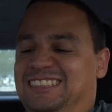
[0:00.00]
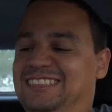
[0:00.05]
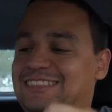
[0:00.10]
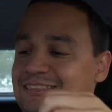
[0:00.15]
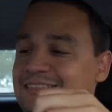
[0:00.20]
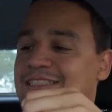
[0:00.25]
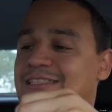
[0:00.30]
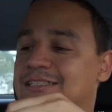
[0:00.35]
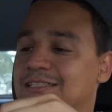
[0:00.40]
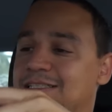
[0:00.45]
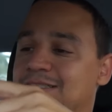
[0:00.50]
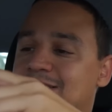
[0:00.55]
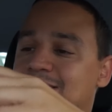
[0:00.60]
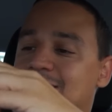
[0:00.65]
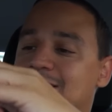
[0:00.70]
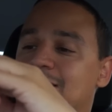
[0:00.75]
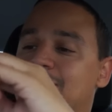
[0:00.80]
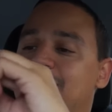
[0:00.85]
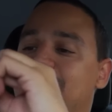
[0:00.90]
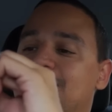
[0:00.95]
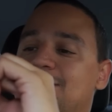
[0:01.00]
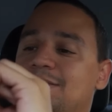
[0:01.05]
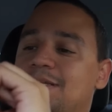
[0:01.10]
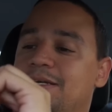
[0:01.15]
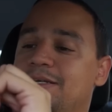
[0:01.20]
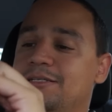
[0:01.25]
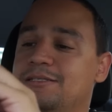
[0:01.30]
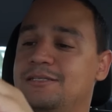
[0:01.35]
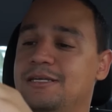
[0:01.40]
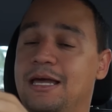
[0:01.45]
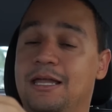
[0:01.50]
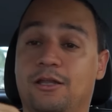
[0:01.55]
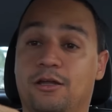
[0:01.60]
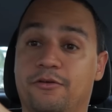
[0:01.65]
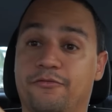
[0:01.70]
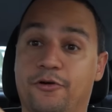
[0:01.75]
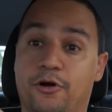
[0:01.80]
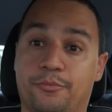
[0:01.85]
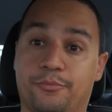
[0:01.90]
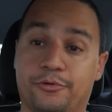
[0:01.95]
Ugh, I'm excited. See, I
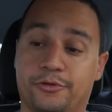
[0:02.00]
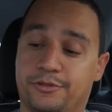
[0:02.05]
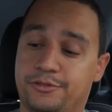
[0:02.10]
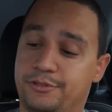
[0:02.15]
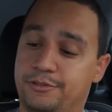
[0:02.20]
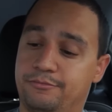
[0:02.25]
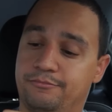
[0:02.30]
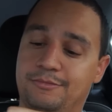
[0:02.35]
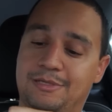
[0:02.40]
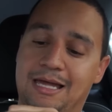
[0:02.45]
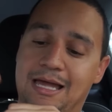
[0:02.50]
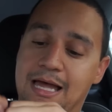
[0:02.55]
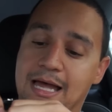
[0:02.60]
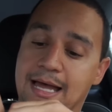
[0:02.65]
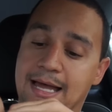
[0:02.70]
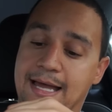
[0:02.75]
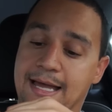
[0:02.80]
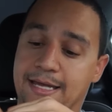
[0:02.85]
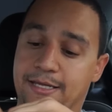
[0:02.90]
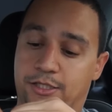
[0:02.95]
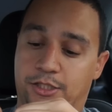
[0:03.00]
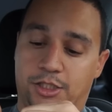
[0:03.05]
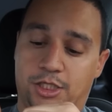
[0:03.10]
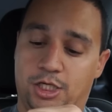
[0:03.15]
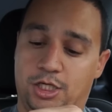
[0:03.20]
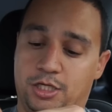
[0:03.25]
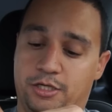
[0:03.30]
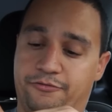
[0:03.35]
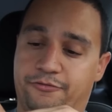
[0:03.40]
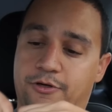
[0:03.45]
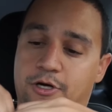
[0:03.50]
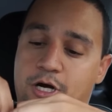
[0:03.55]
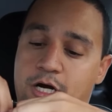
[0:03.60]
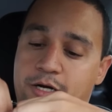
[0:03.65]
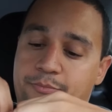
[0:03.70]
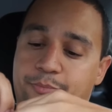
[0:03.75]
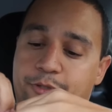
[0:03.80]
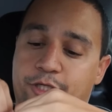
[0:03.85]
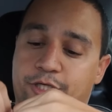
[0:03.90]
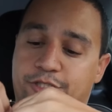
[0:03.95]
love art books. I love
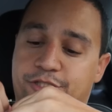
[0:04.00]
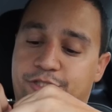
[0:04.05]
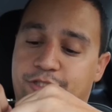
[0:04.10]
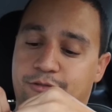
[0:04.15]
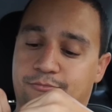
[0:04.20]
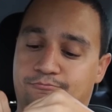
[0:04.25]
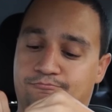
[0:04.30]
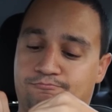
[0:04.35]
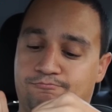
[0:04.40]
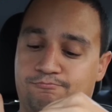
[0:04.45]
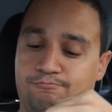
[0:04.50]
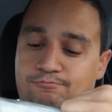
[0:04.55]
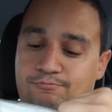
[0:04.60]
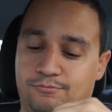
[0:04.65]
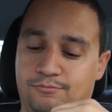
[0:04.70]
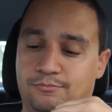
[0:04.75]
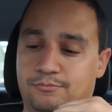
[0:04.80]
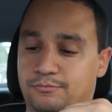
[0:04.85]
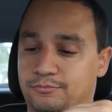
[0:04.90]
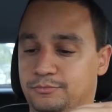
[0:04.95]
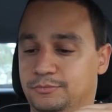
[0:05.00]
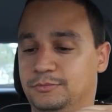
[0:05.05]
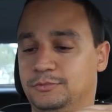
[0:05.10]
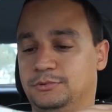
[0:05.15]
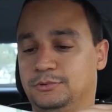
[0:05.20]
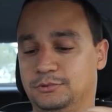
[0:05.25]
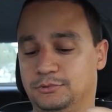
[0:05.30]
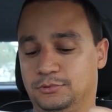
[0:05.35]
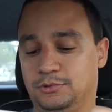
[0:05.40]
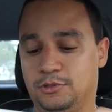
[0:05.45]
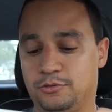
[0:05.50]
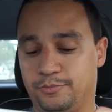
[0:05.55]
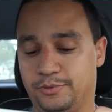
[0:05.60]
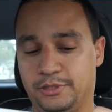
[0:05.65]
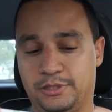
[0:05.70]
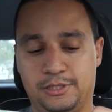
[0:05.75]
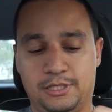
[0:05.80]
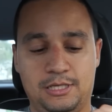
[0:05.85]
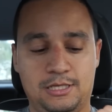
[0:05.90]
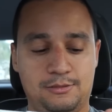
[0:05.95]
art books.
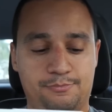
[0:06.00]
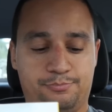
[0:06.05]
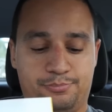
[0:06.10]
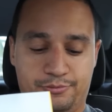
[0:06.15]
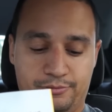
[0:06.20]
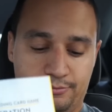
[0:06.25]
Open it up.